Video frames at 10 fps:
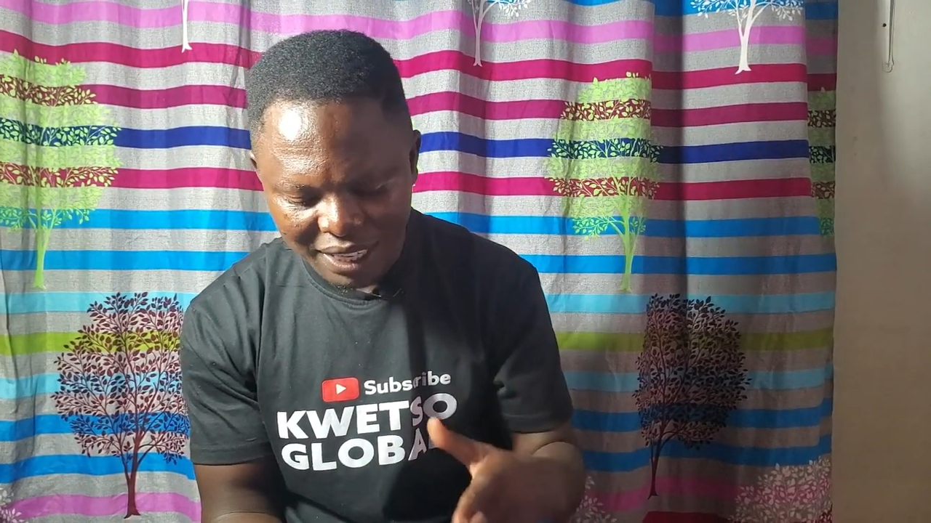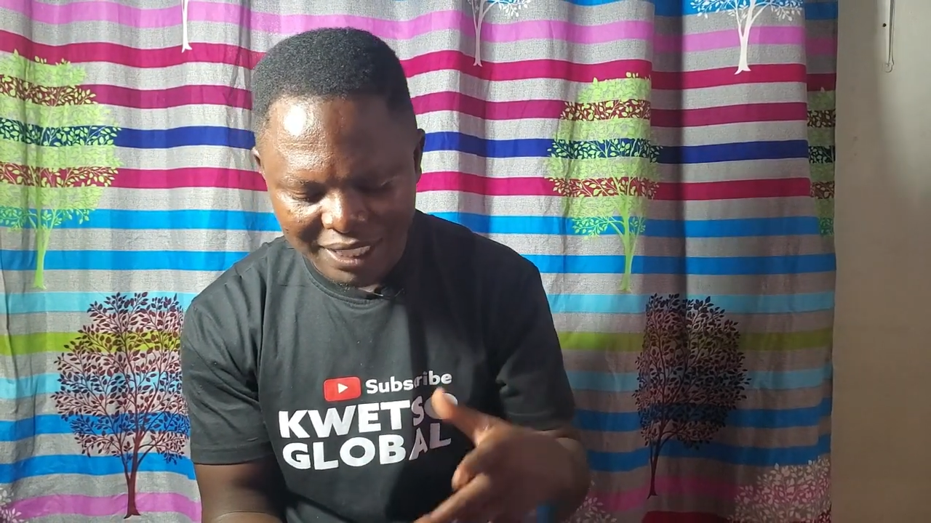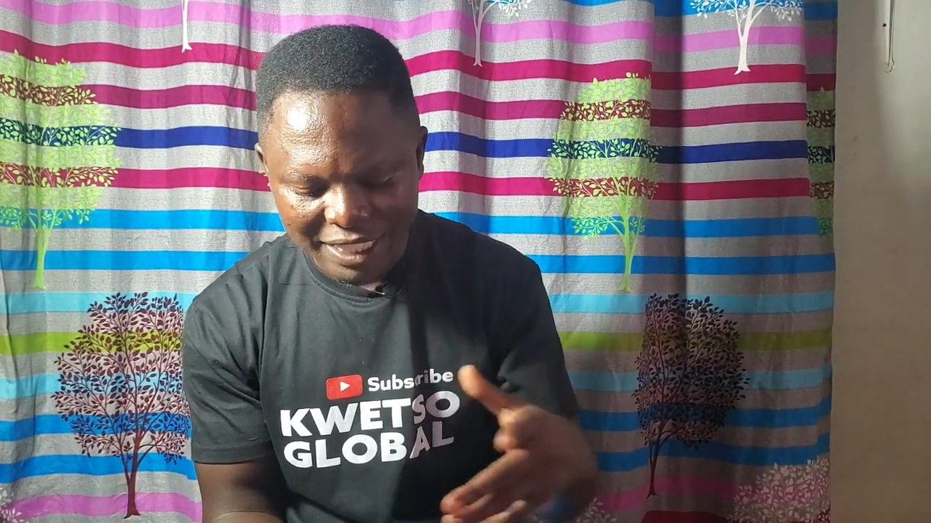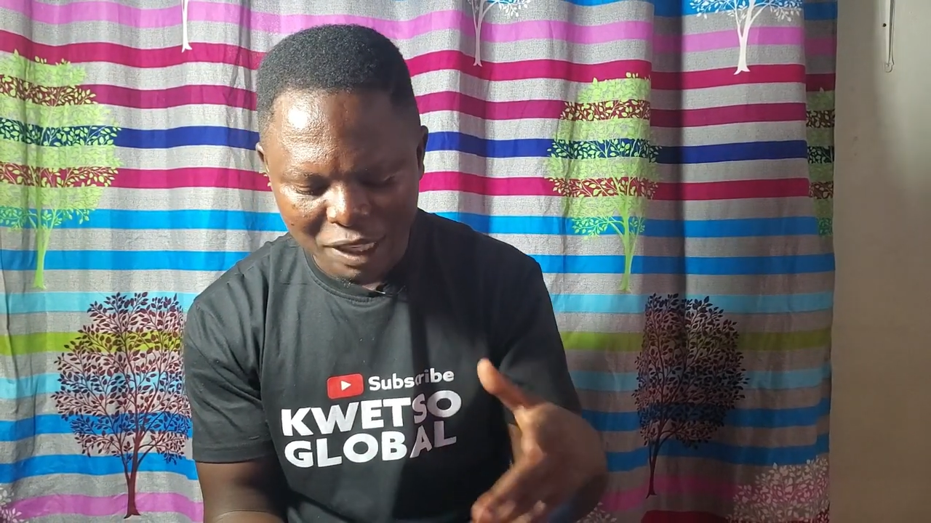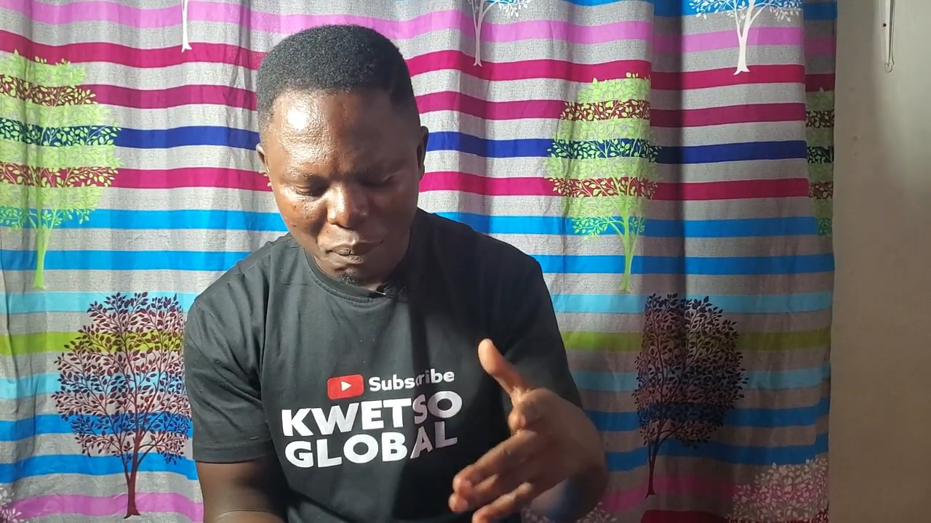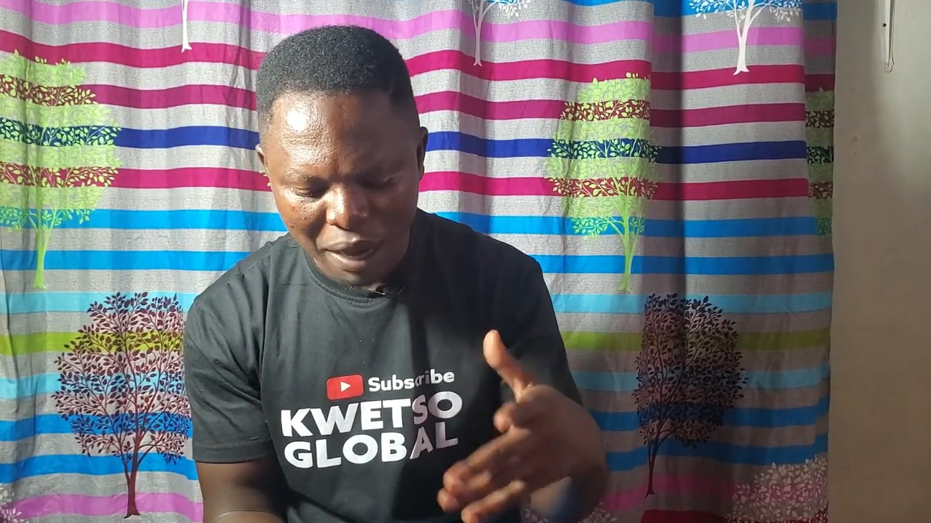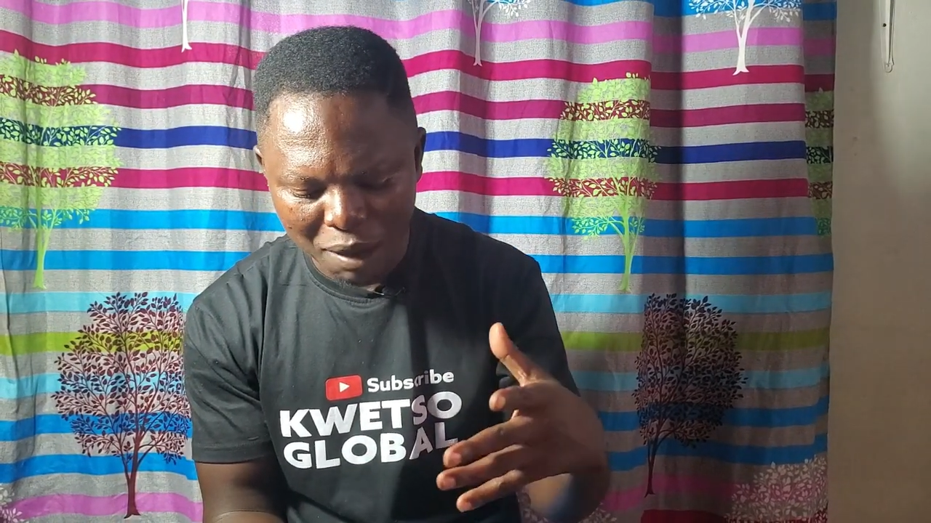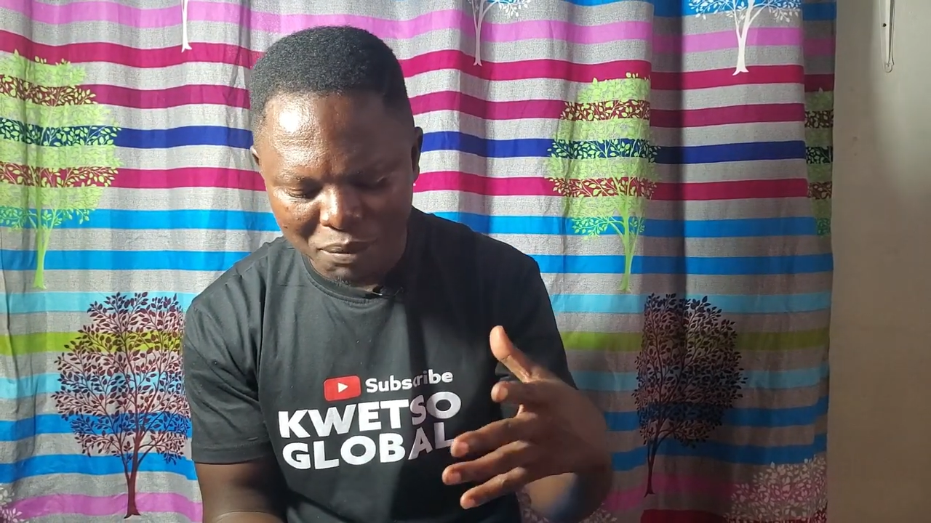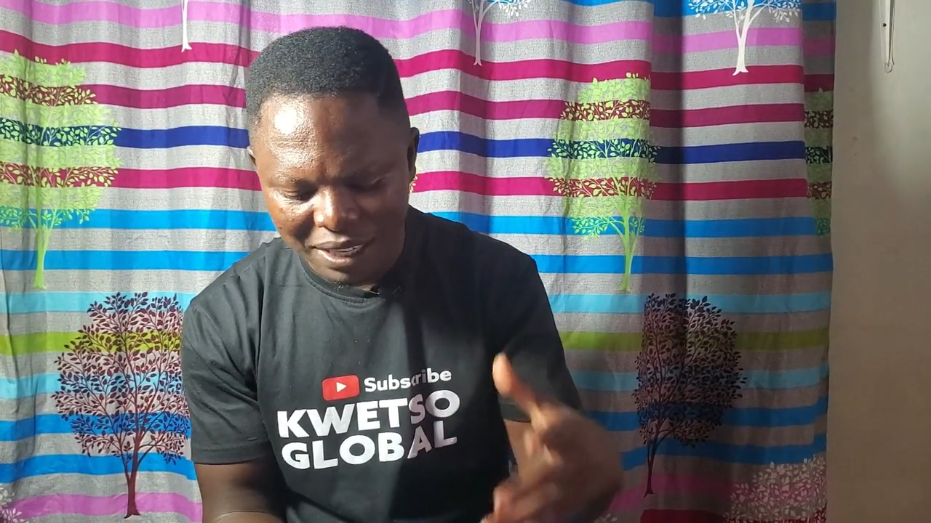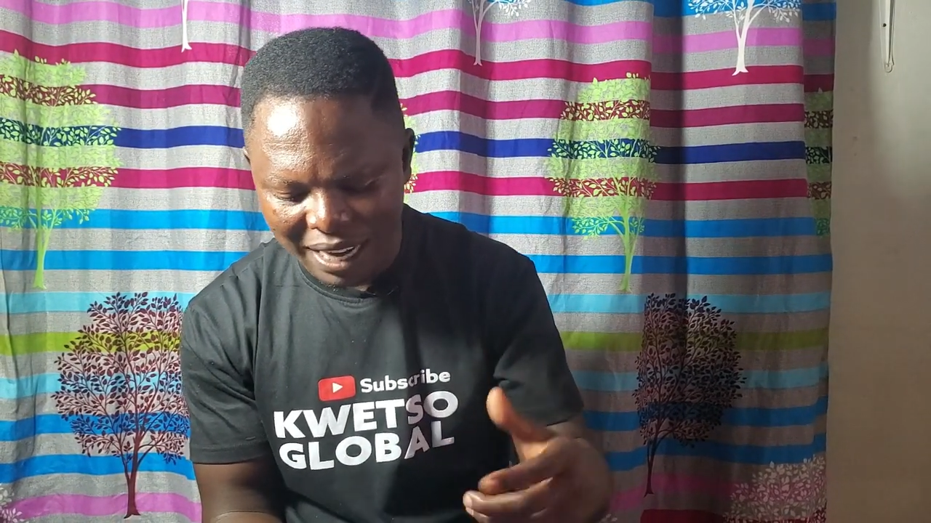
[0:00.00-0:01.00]
and keep
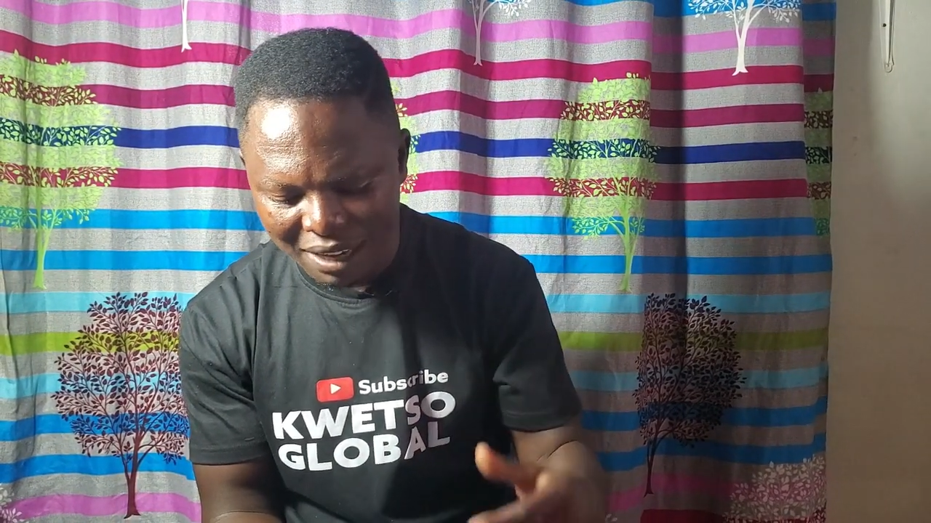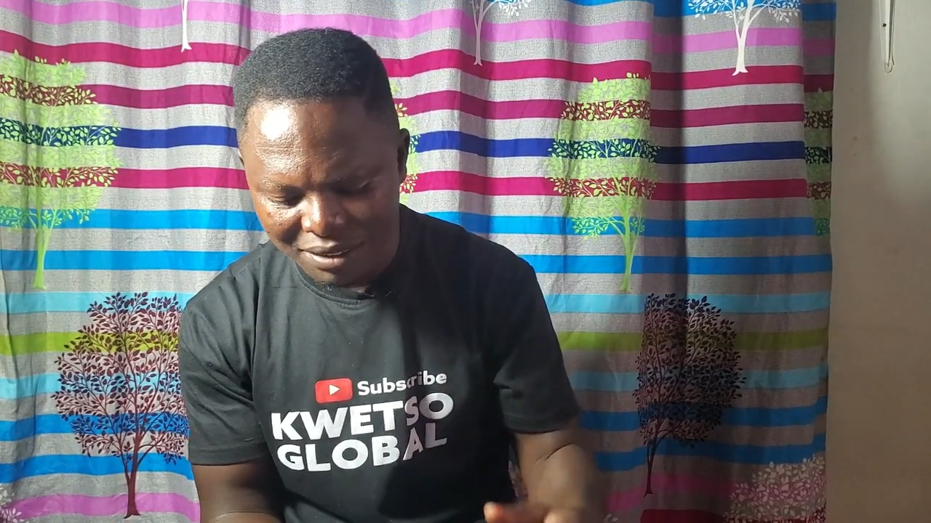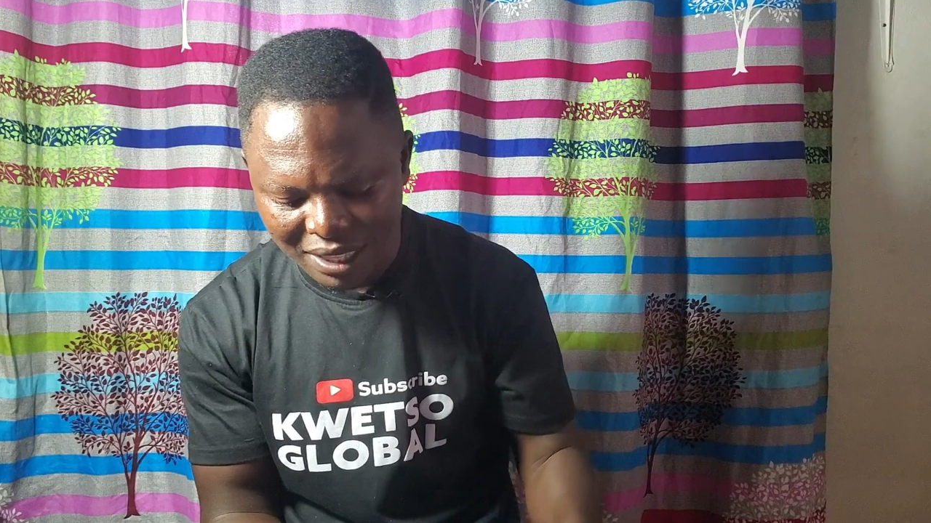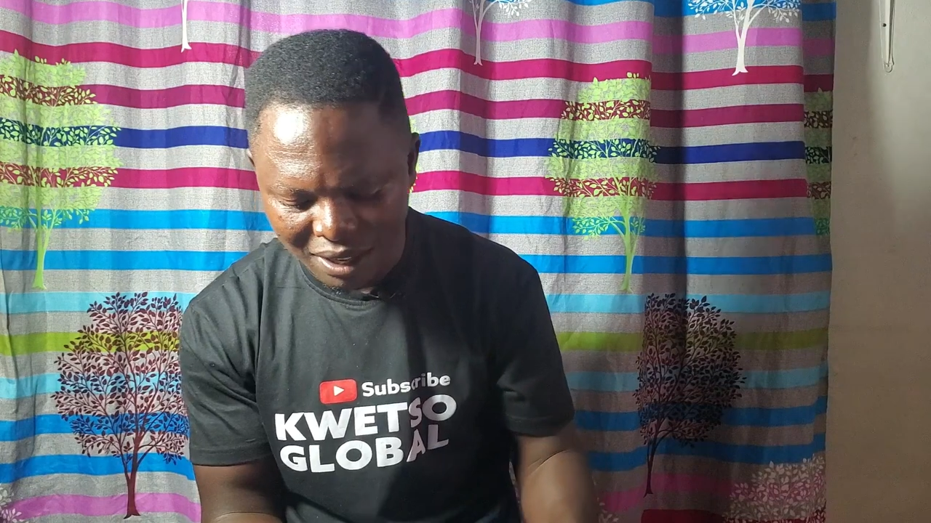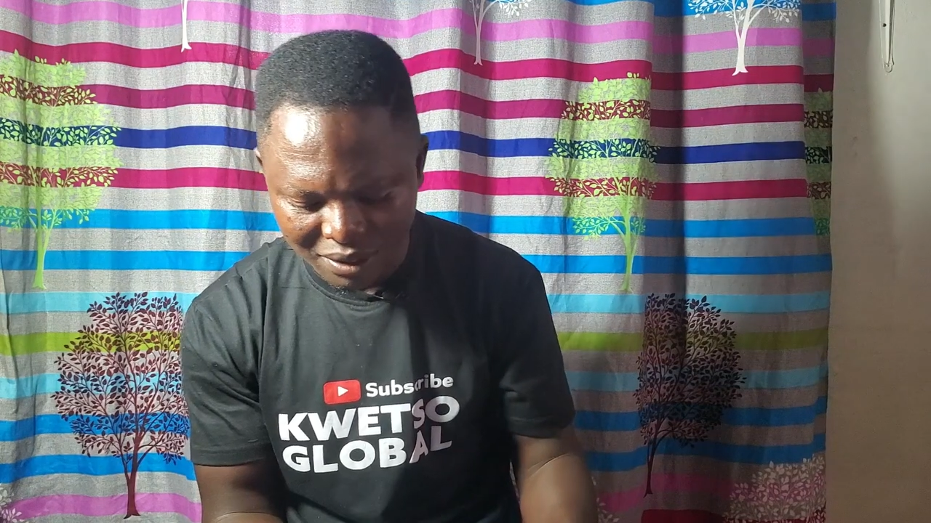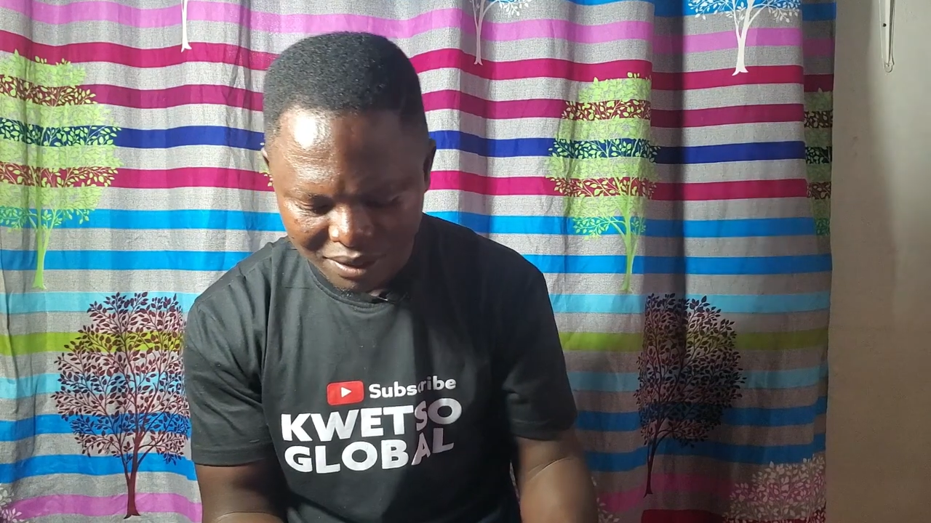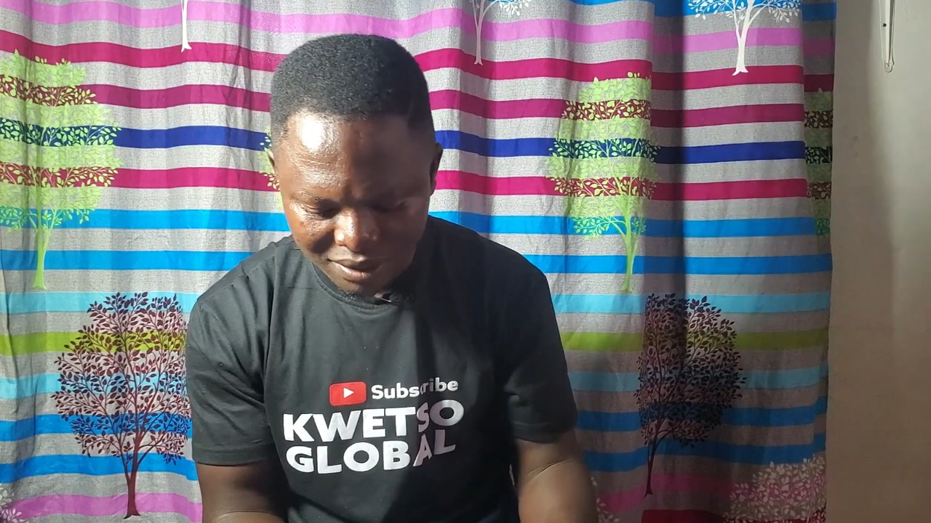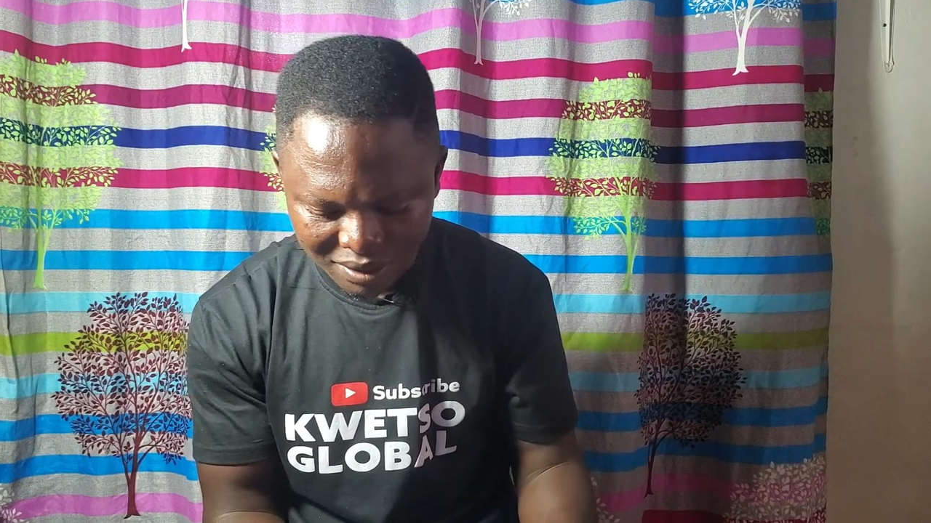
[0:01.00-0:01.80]
up the lifestyle?